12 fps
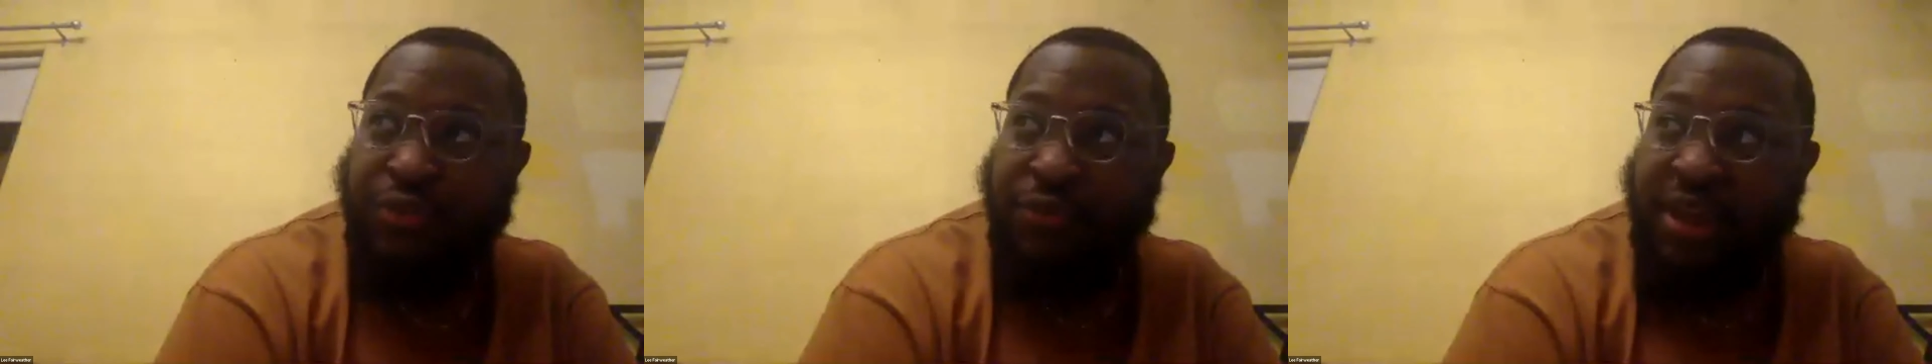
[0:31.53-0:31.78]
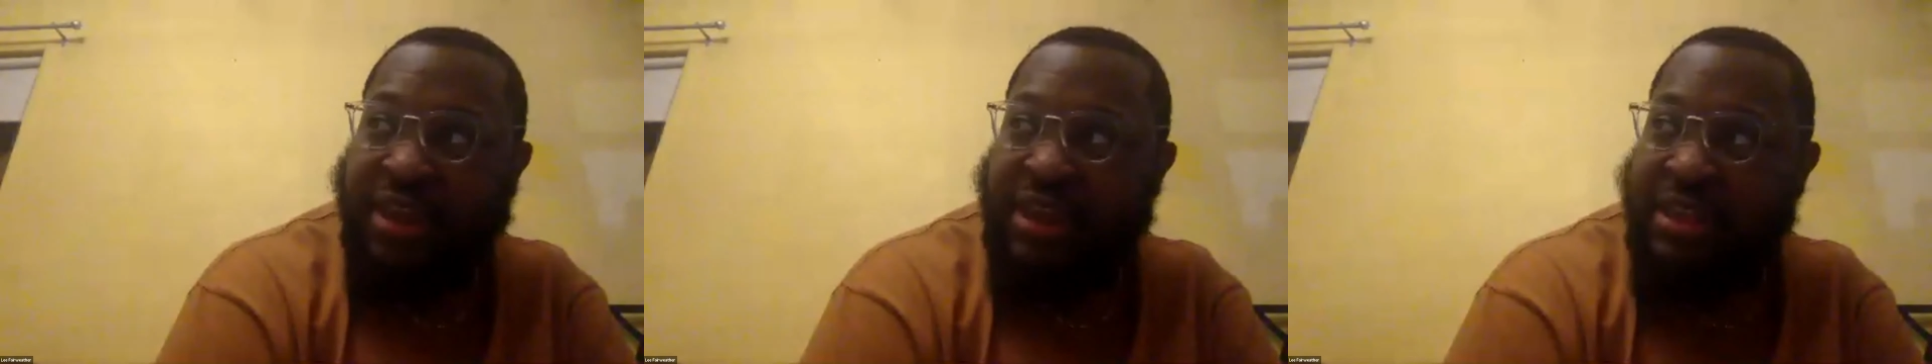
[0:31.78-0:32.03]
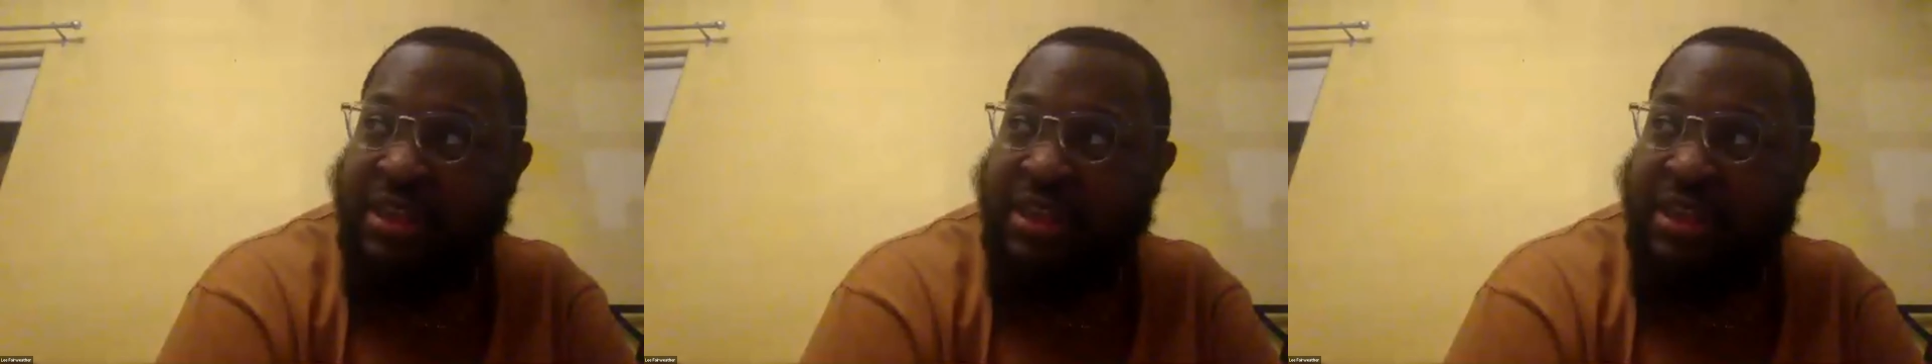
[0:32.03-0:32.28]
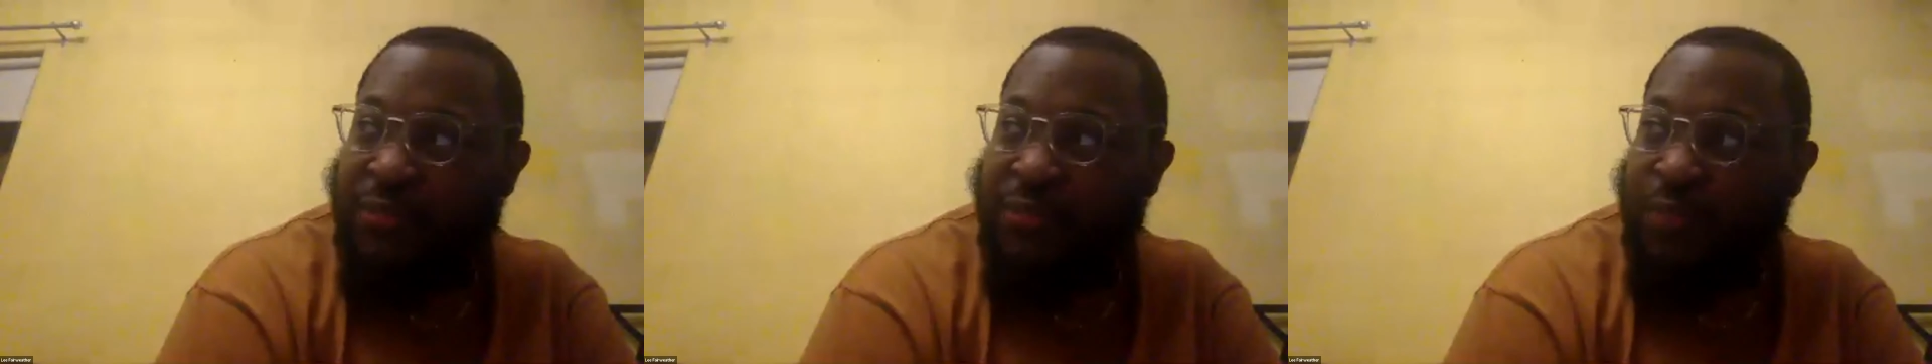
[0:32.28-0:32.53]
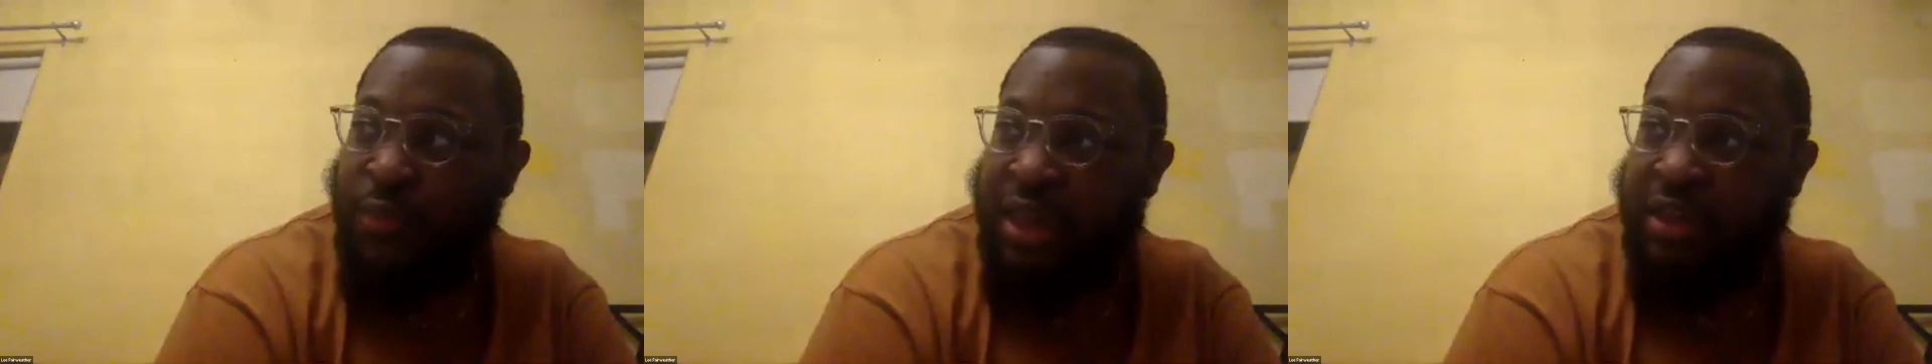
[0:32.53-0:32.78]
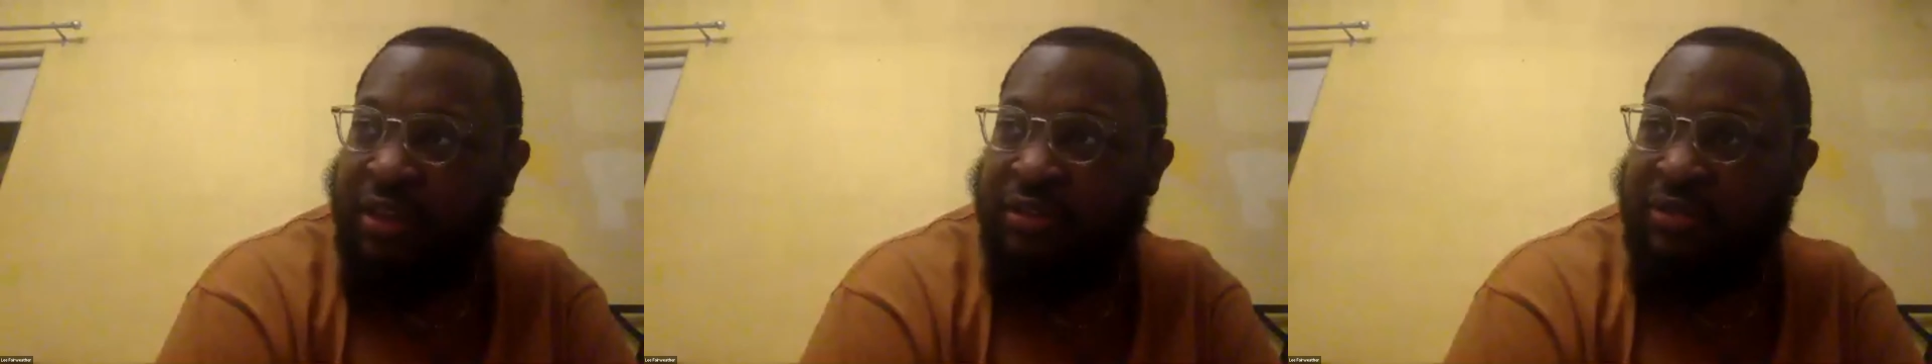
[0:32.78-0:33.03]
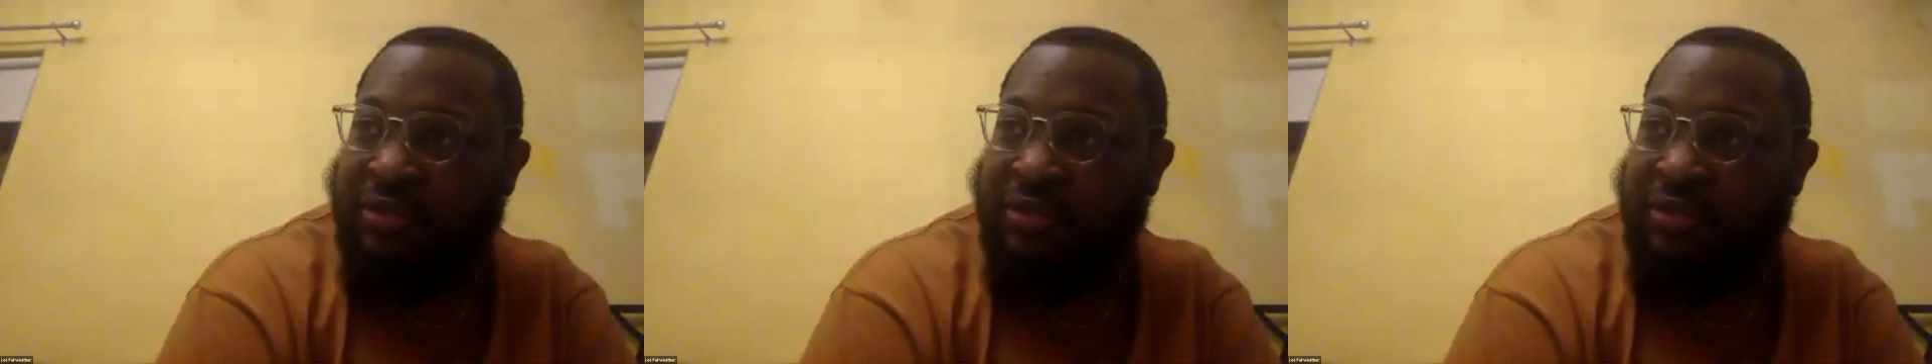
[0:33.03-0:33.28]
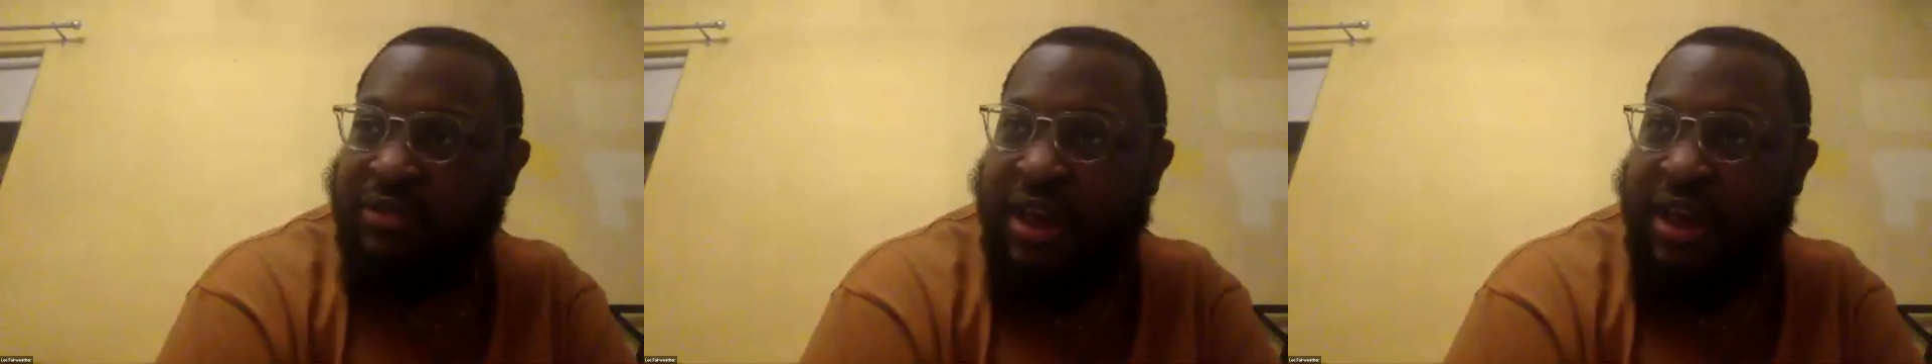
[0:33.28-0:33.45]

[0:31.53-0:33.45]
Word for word: was great in it as well.